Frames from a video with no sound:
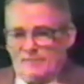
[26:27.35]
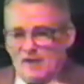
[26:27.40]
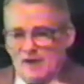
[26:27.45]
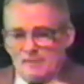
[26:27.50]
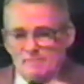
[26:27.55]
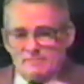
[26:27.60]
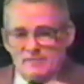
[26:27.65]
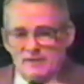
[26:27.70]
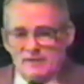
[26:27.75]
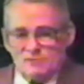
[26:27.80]

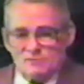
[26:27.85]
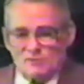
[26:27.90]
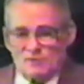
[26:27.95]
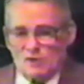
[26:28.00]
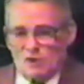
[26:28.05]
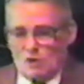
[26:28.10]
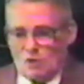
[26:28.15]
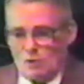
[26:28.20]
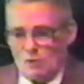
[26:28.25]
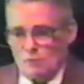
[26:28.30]
That means
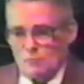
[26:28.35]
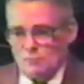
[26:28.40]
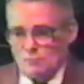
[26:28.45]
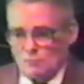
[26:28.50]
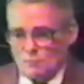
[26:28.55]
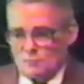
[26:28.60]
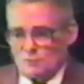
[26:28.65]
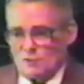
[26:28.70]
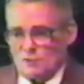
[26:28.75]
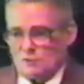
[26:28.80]
in a
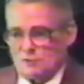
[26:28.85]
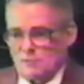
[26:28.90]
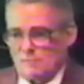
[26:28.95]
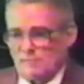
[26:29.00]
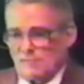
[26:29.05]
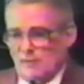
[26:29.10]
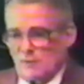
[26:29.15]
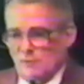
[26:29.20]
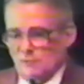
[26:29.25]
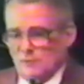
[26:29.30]
closed
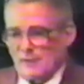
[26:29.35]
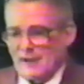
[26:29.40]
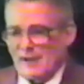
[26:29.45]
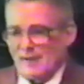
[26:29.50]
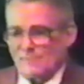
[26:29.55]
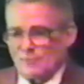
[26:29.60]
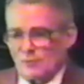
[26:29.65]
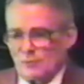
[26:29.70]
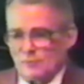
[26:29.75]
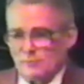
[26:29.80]
system, there's
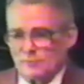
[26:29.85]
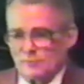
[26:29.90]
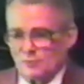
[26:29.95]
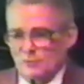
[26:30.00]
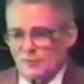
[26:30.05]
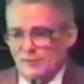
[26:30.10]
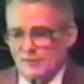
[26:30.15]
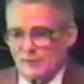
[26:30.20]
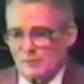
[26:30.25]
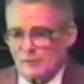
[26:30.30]
absolute
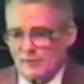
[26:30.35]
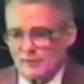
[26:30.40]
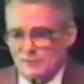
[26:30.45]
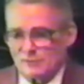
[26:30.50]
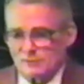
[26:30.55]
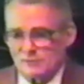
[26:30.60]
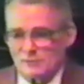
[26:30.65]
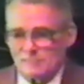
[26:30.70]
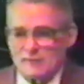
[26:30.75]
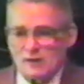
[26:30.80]

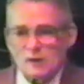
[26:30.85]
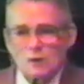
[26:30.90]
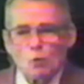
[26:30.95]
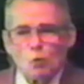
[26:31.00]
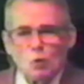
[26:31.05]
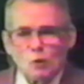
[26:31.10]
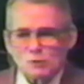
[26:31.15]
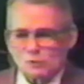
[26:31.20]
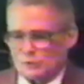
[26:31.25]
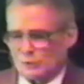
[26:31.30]
disintegration no matter
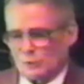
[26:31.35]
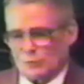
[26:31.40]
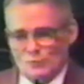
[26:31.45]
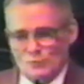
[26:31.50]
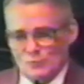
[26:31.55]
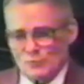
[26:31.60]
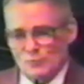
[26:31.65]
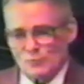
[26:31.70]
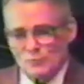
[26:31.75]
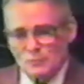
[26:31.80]
what
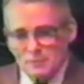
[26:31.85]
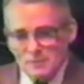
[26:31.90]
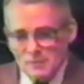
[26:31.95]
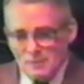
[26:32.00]
you do.